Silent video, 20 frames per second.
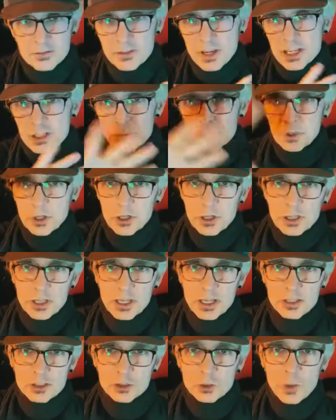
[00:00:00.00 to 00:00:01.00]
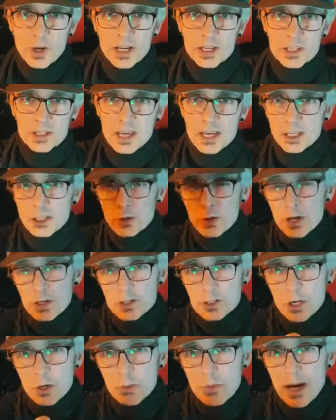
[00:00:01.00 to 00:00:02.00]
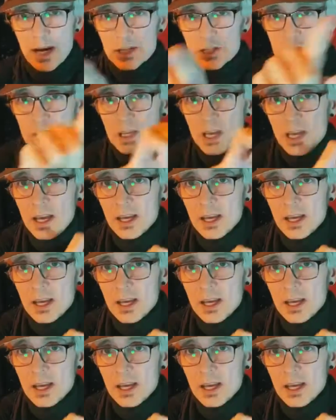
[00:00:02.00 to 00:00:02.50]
Facebook and Twitch. Thank you all so much.